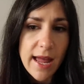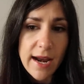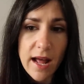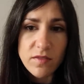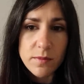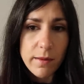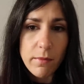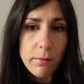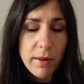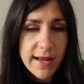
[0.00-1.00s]
And after my
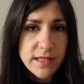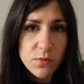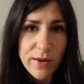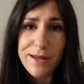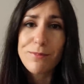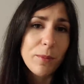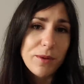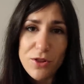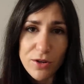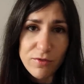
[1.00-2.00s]
mum passed away, I
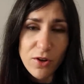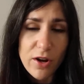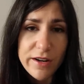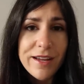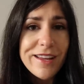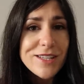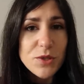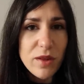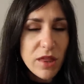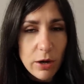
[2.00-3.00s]
probably should have gone
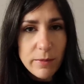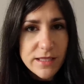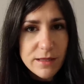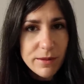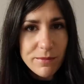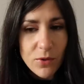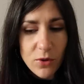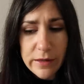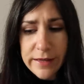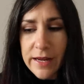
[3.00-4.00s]
to a therapist a bit
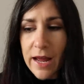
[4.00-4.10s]
more.